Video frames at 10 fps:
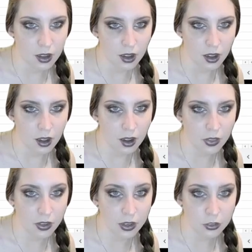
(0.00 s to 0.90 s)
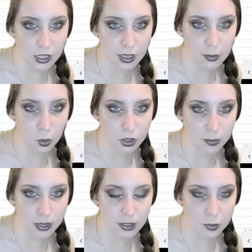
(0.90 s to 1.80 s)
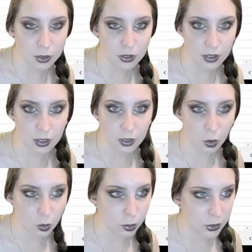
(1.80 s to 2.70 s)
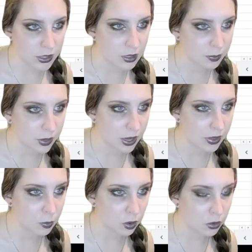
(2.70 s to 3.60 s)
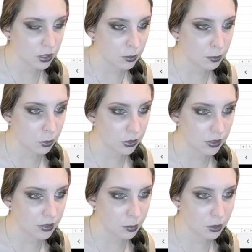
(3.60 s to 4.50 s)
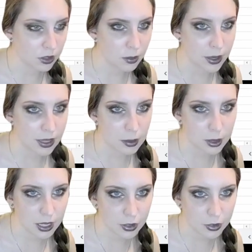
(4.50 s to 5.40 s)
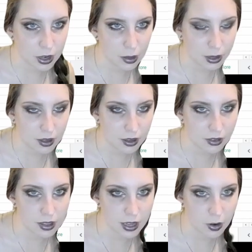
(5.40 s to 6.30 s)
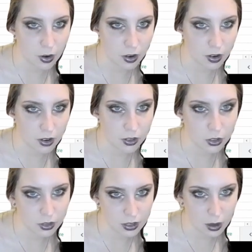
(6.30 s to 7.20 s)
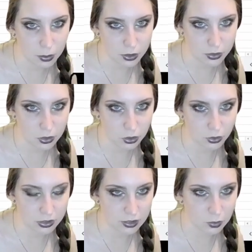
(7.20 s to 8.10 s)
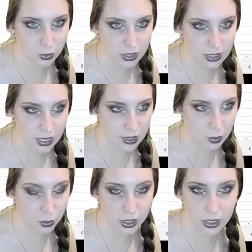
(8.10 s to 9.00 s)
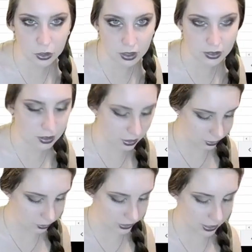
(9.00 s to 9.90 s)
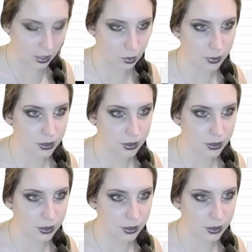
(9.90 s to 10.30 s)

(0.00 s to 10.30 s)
the letters take up more space, which is like the whole point. And then we're also going to bold these numbers and make them a light gray because they are just the numbers of the journal. This isn't really data that we're interested in or that can help us.